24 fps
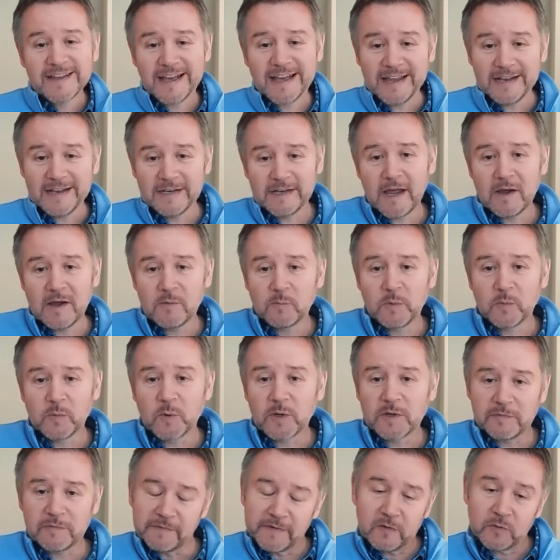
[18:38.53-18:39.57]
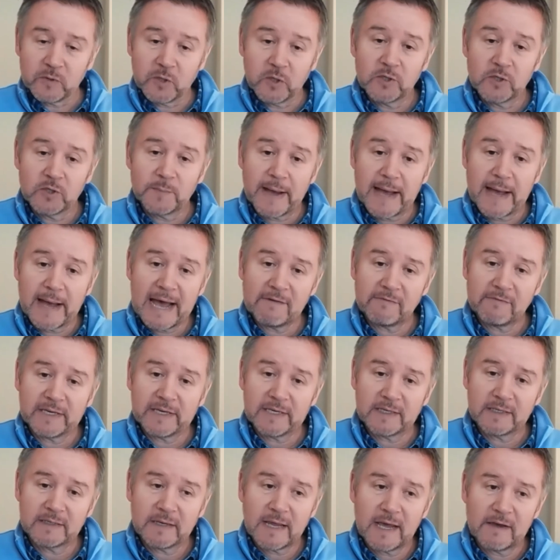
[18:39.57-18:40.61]
And we want to feel good about
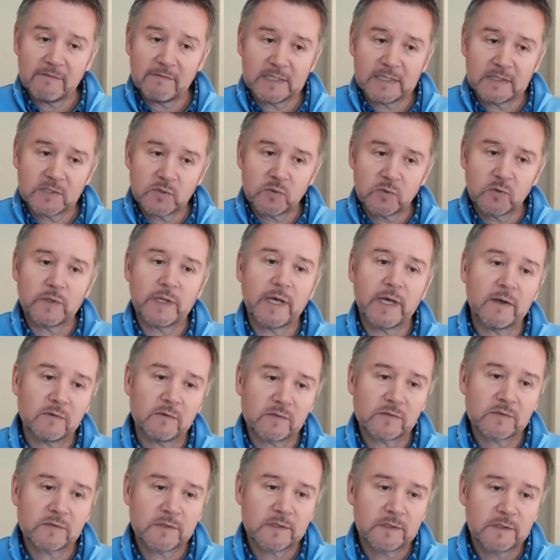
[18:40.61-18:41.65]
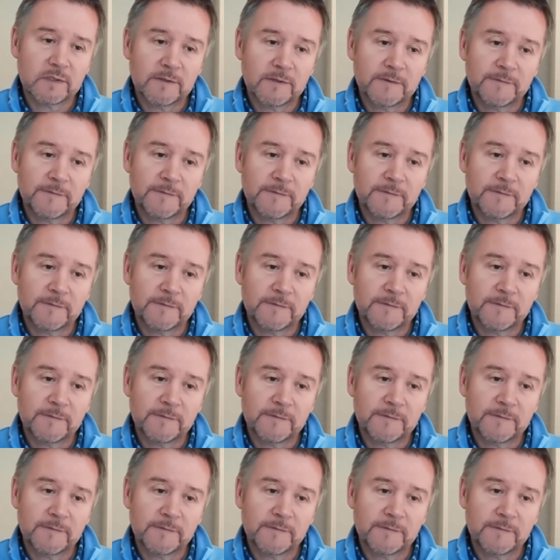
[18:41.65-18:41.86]
having taught those.